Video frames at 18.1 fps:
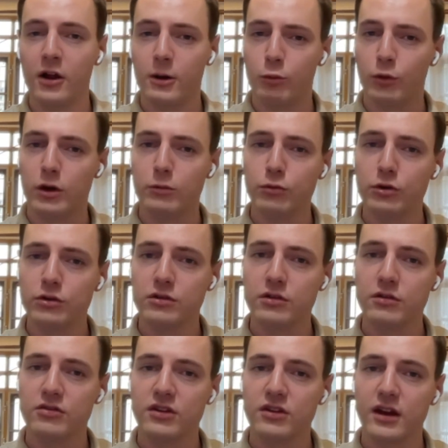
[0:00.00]
What would
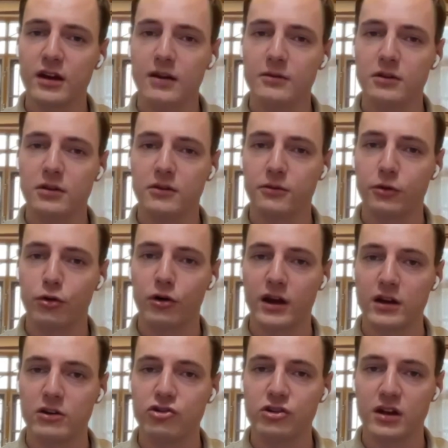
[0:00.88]
you say
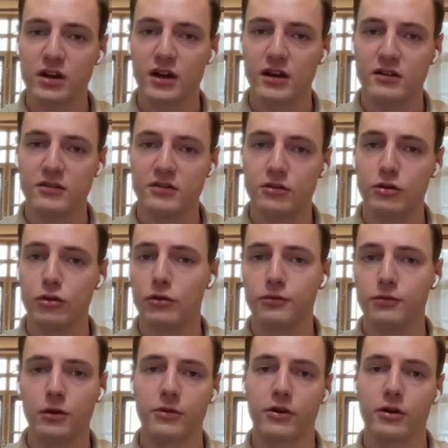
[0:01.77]
differentiates you
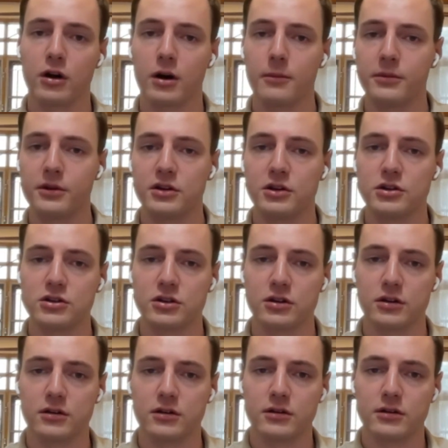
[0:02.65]
from the competition?